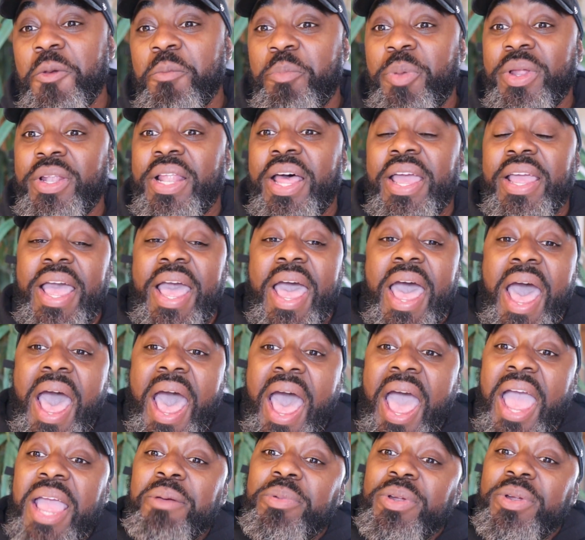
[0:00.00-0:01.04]
but like
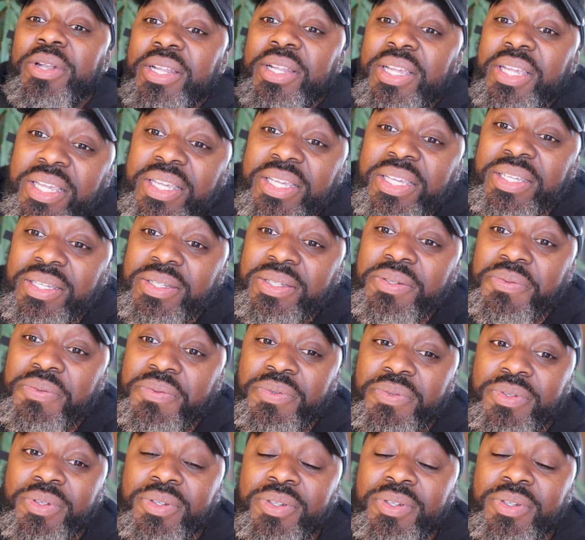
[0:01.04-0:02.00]
I believe